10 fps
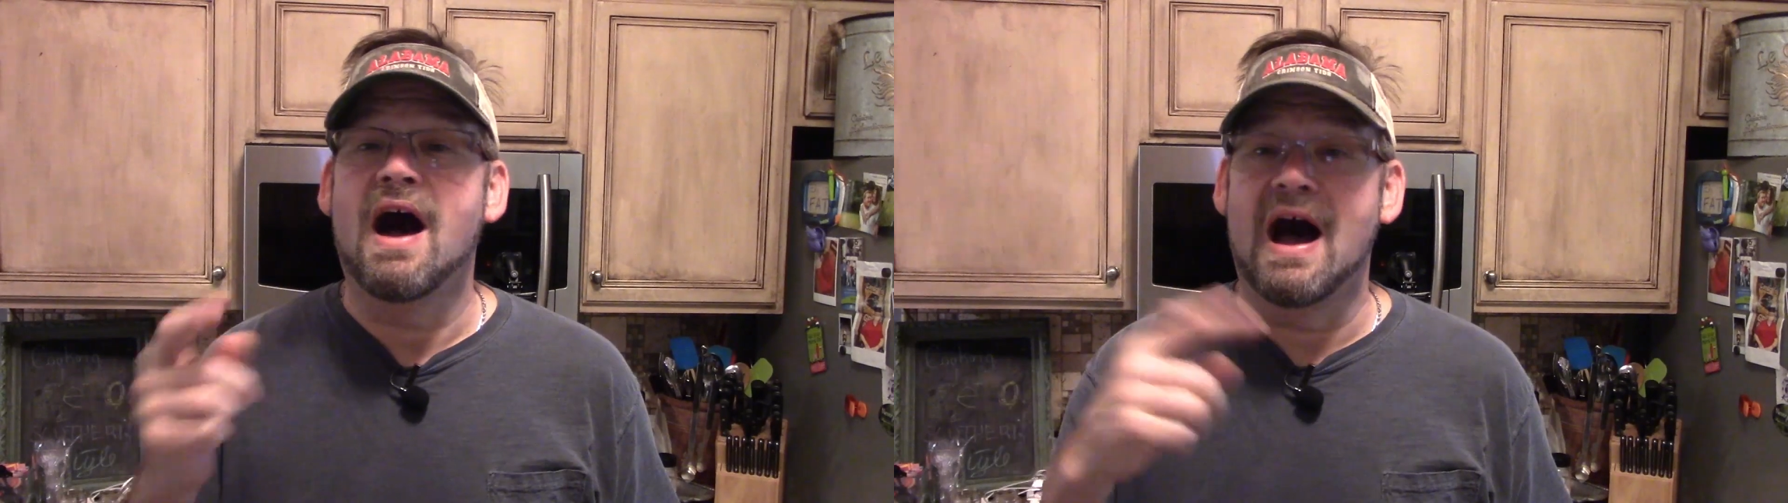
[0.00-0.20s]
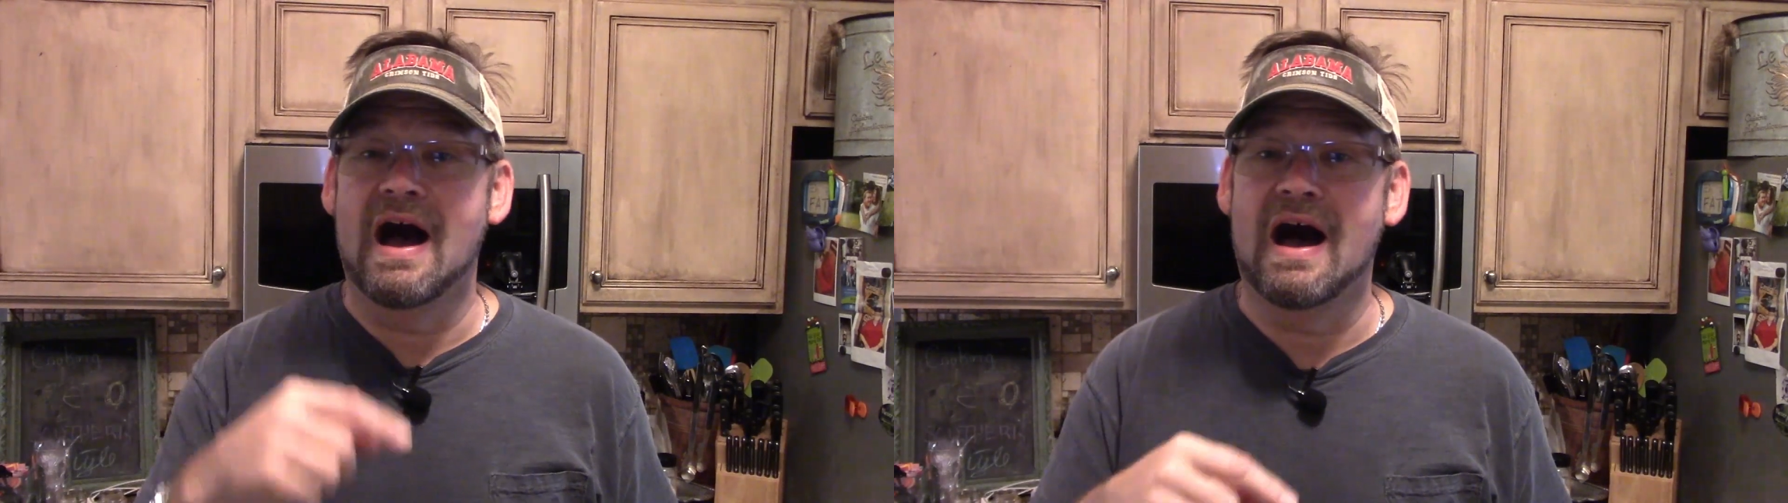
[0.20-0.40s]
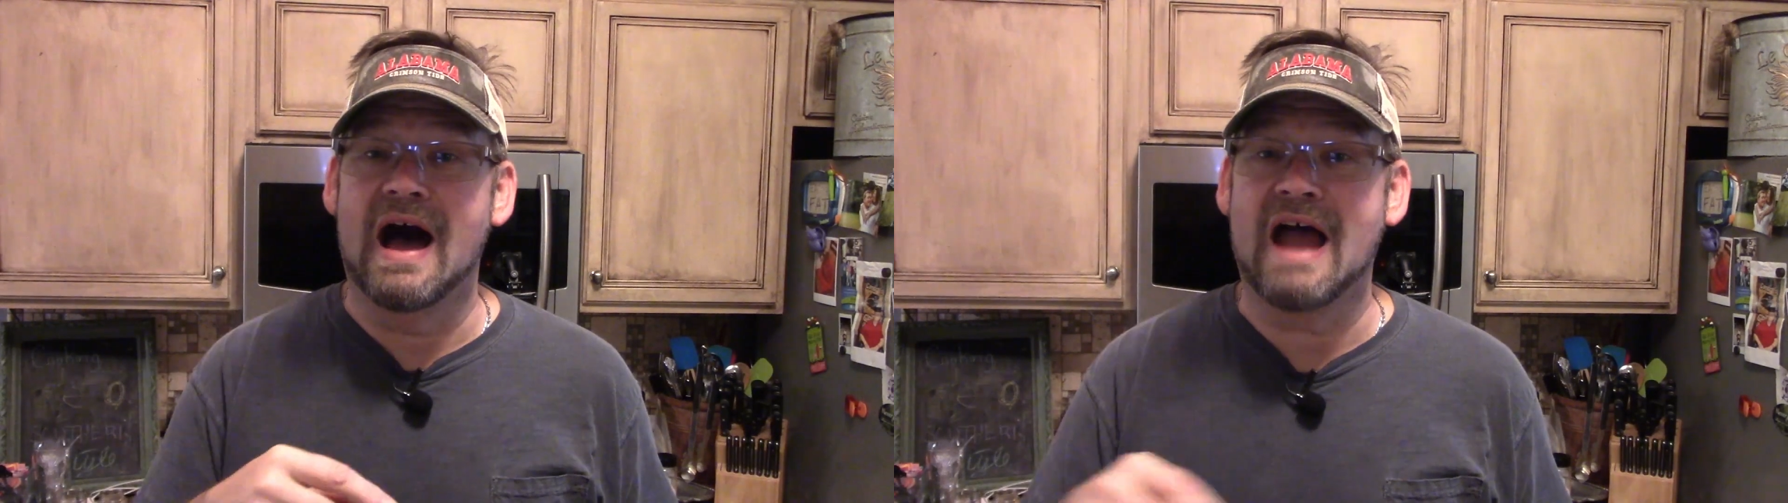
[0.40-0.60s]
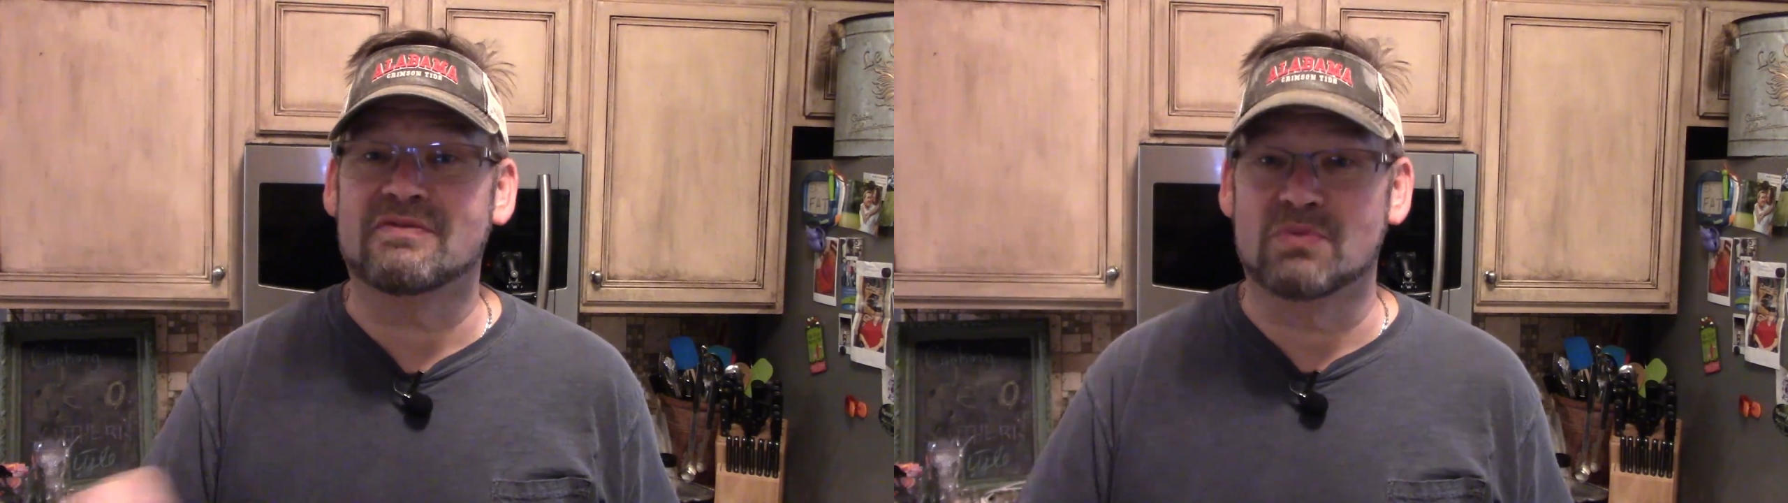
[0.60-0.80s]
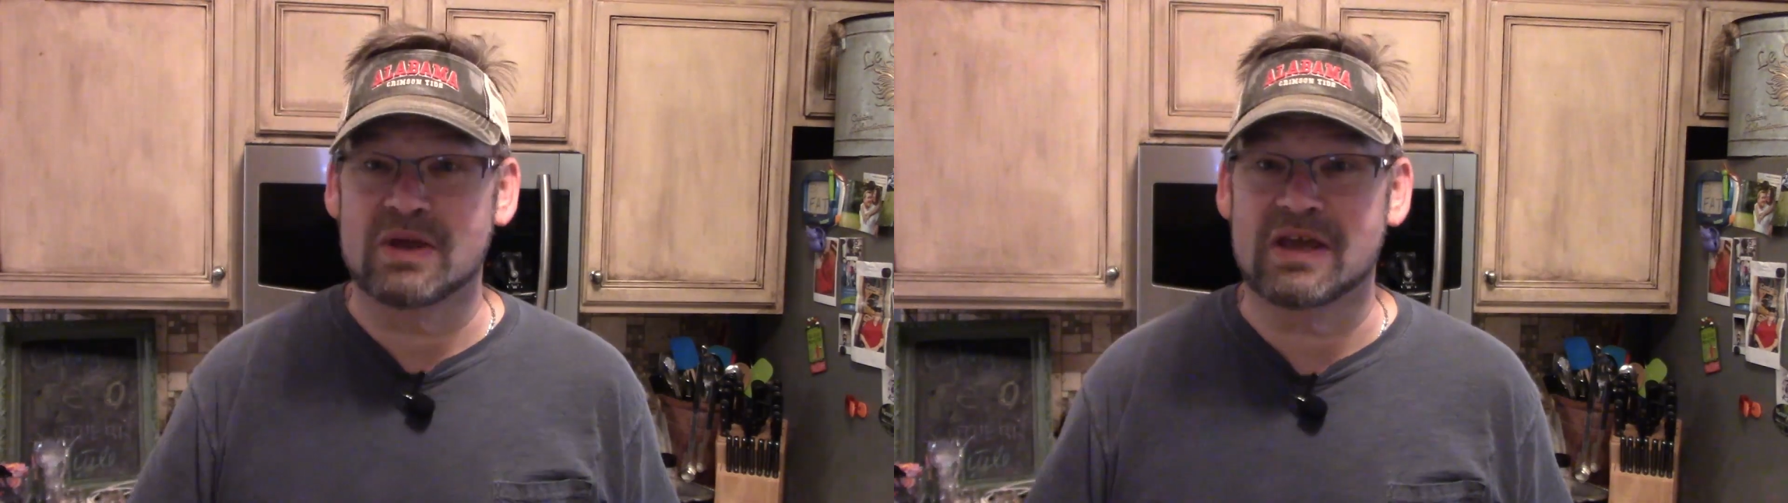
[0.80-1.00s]

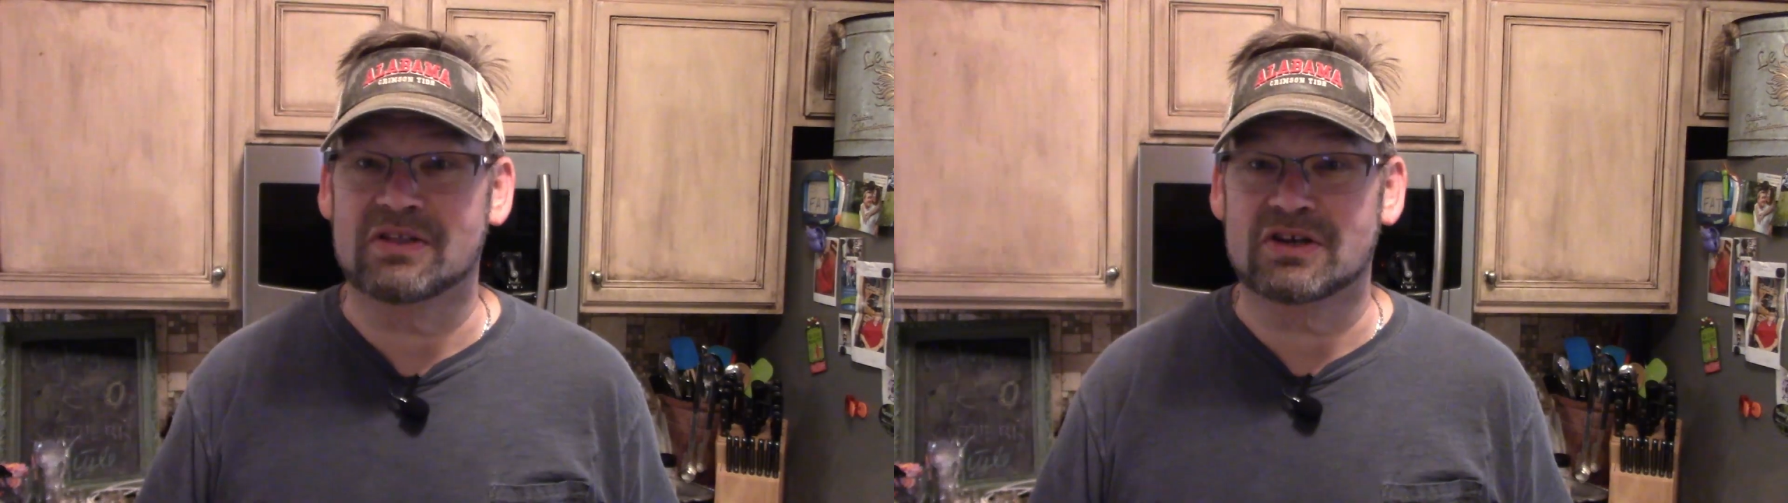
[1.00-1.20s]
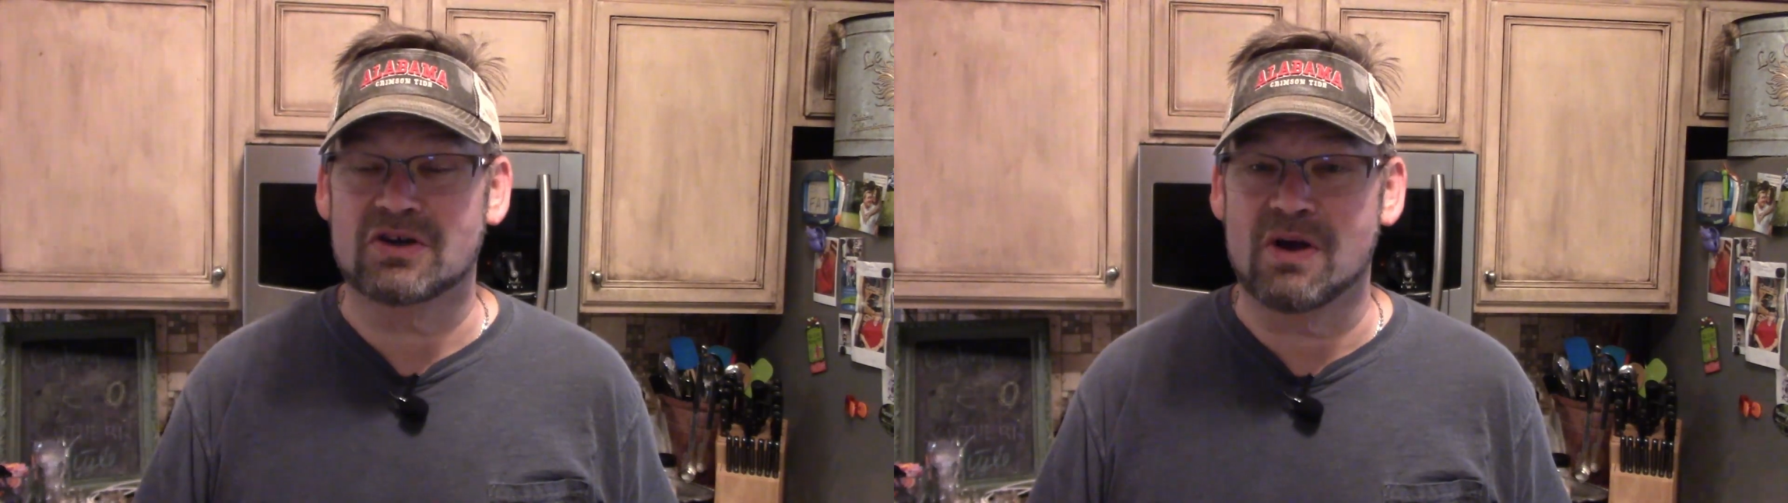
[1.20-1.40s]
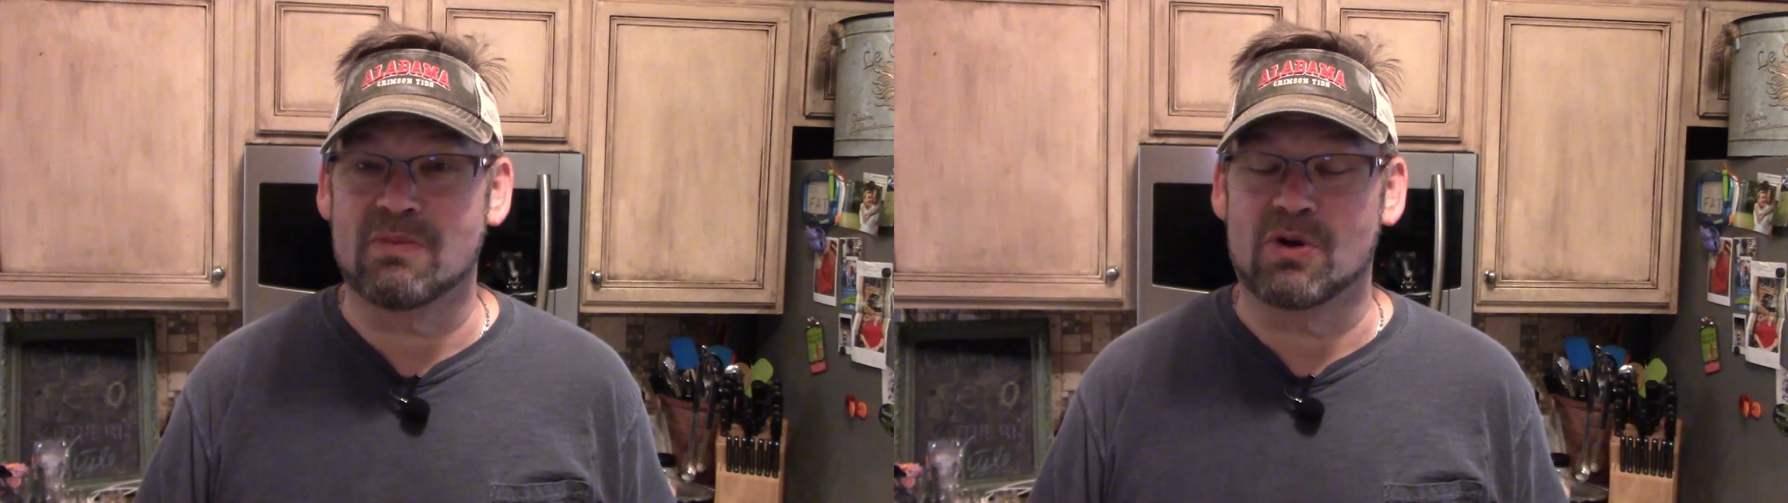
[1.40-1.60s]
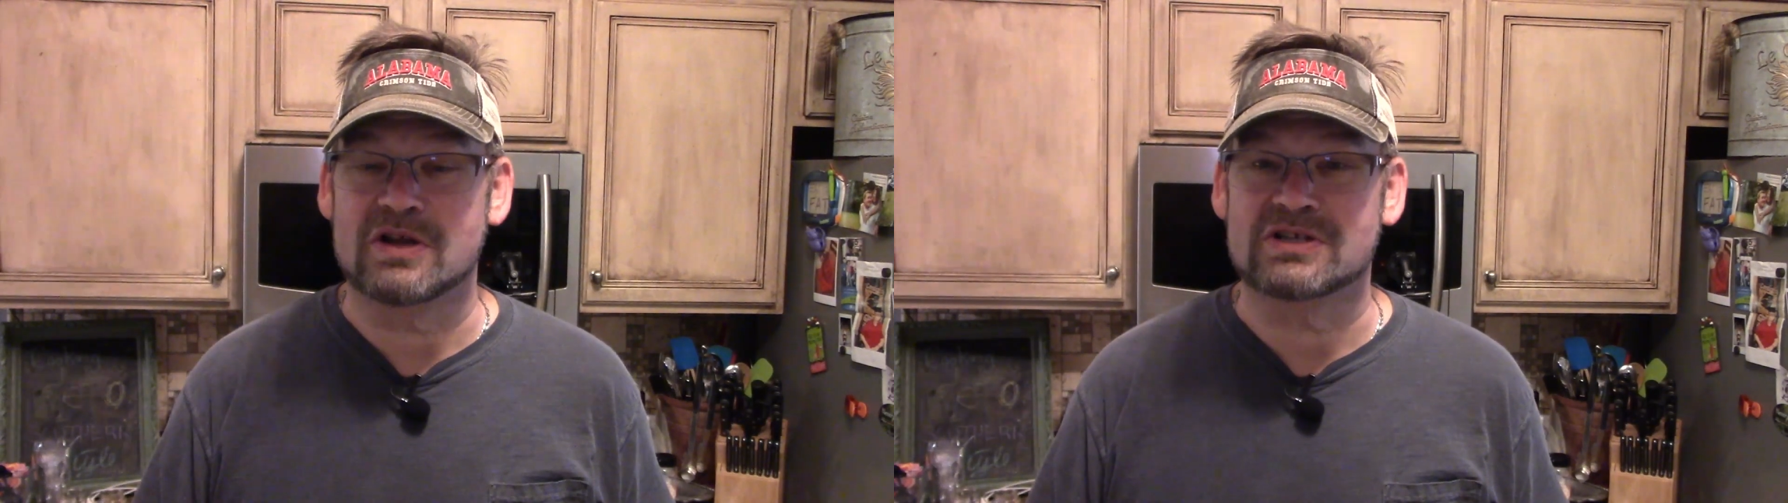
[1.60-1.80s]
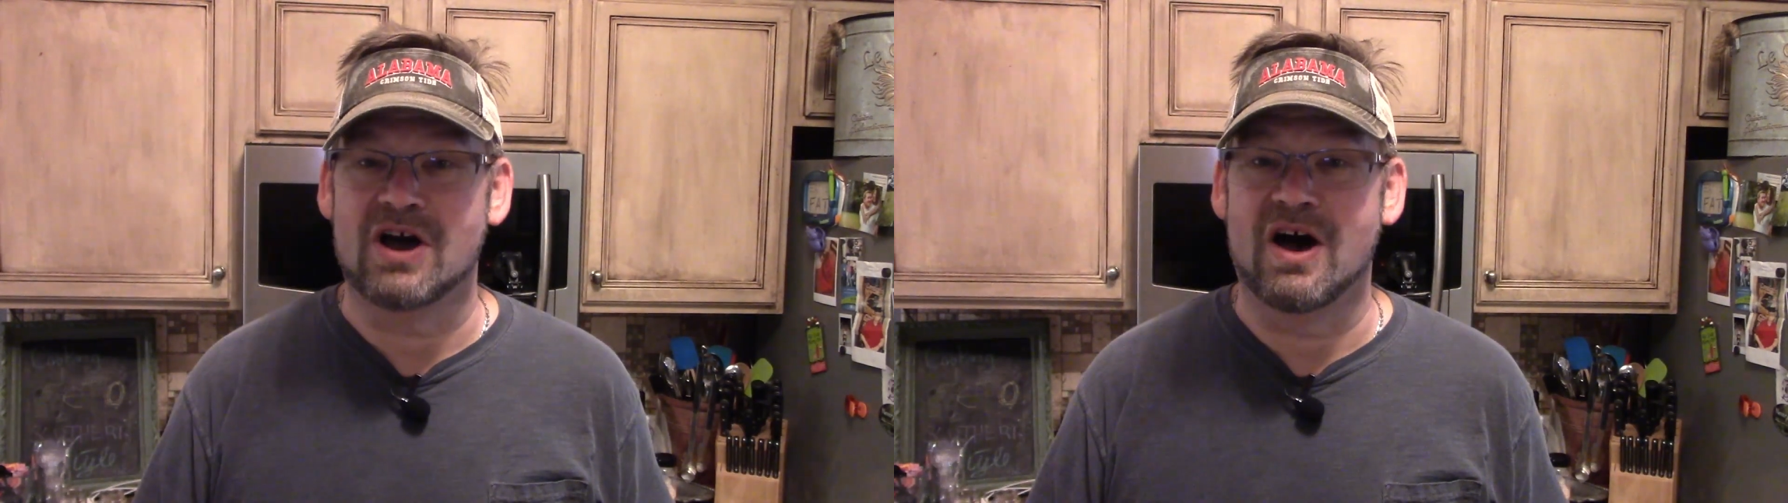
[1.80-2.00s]
After we get the turnip
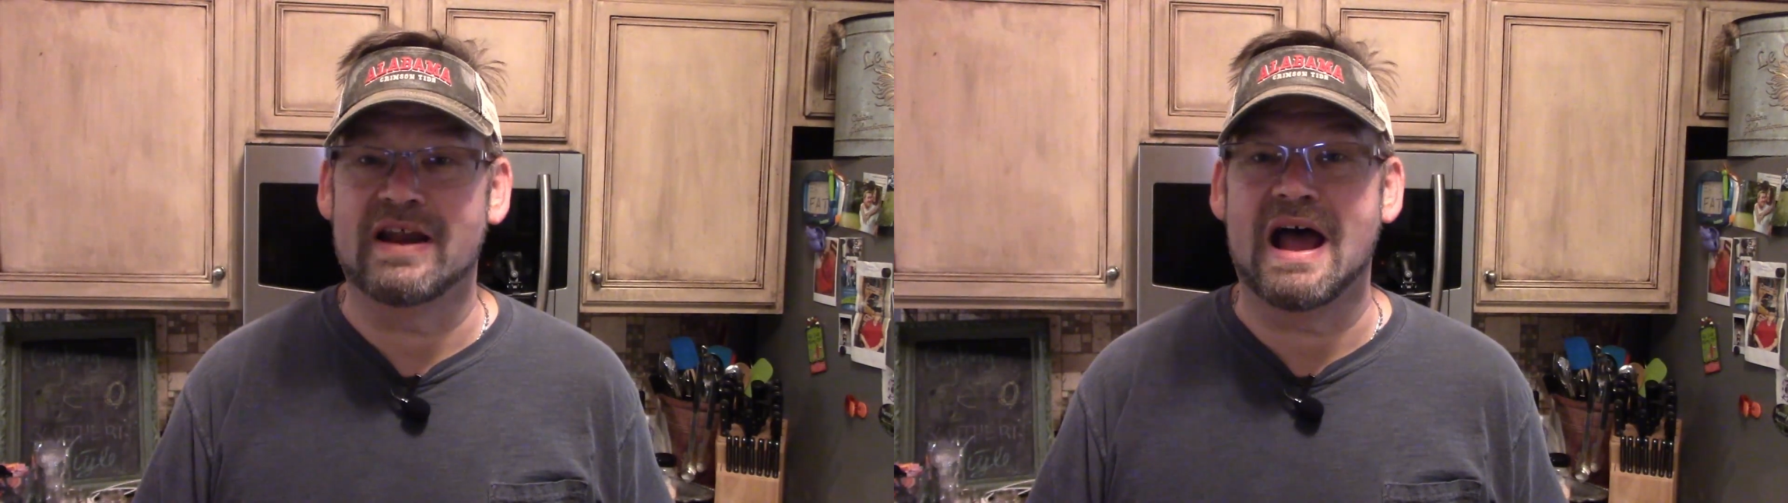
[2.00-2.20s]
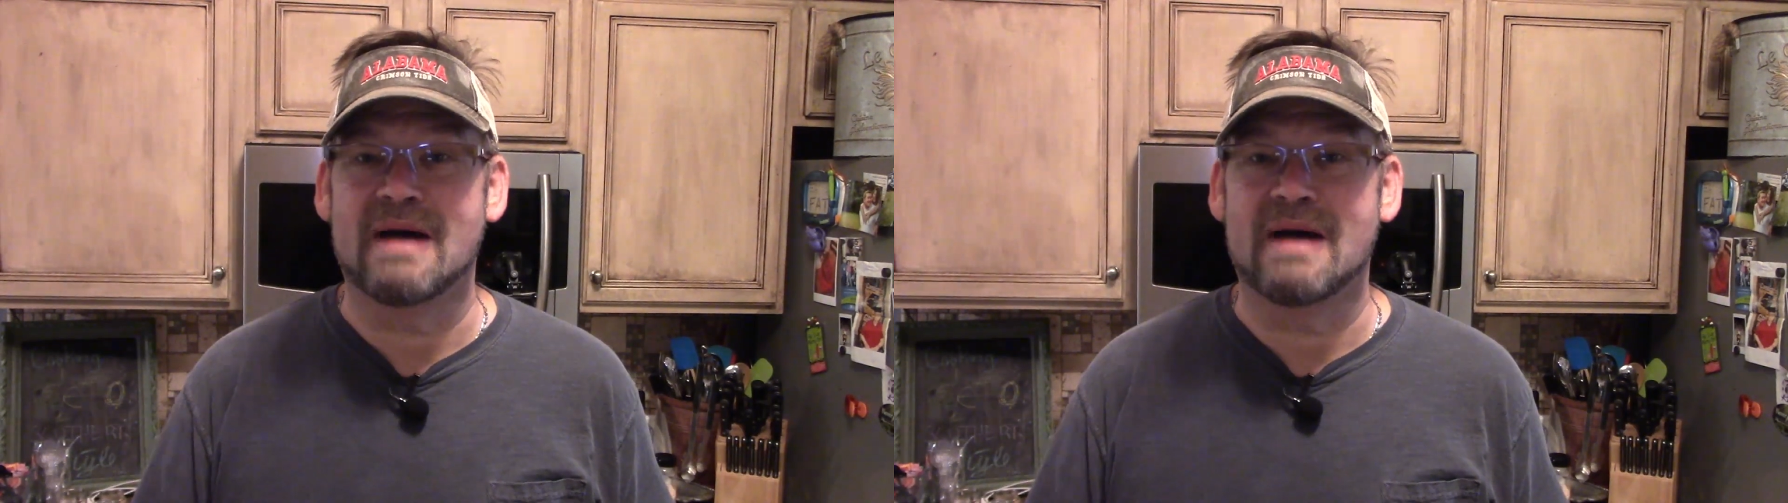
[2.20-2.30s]
greens on,